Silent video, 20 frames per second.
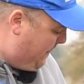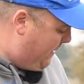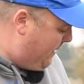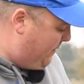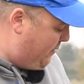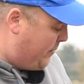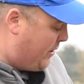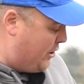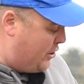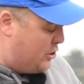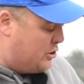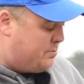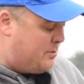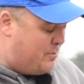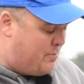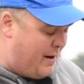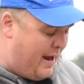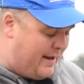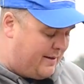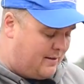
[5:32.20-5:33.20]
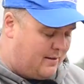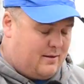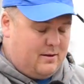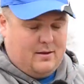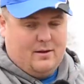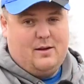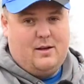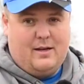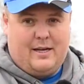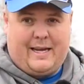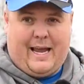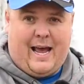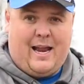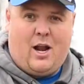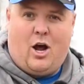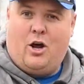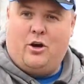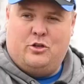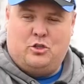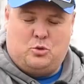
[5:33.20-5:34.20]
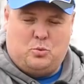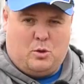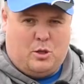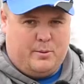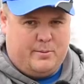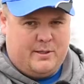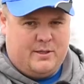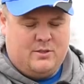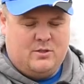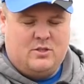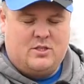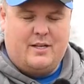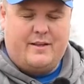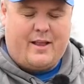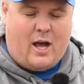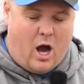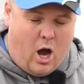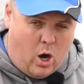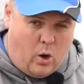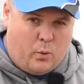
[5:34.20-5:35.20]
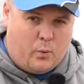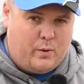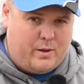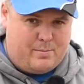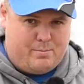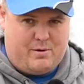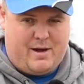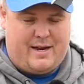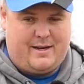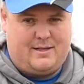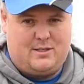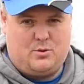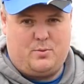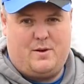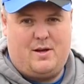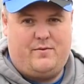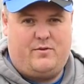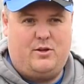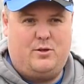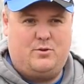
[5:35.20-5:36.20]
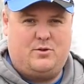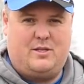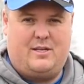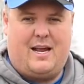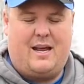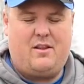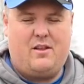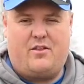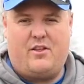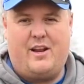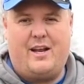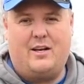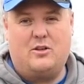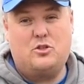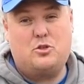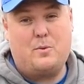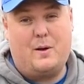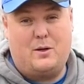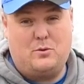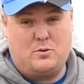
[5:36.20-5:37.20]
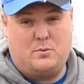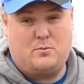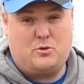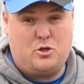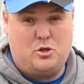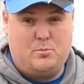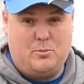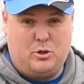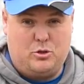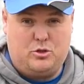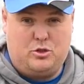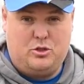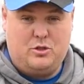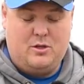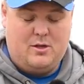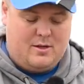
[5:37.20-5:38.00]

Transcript: If I'm going to use my bread, again, Orange Warburton's the only bread it's worth using. Anything else swells up too much.